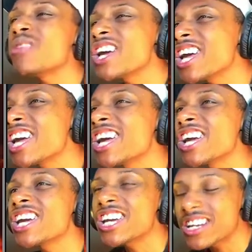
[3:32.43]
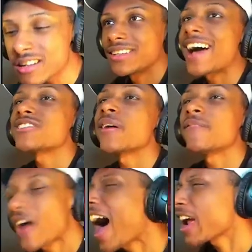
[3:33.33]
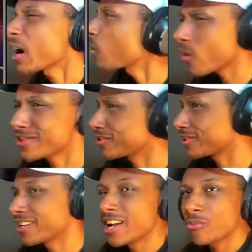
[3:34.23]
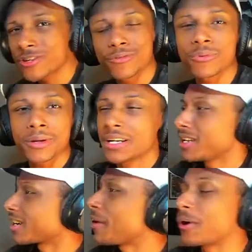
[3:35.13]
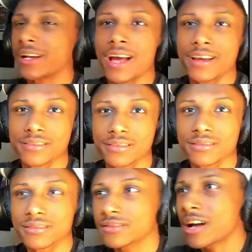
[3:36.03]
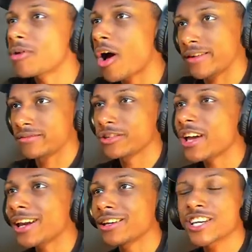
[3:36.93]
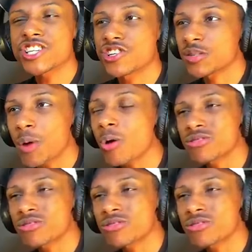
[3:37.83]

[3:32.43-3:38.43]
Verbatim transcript: mean? That's a fire wizard. What you, what? Come on, guys. Come on. You gotta listen to Smo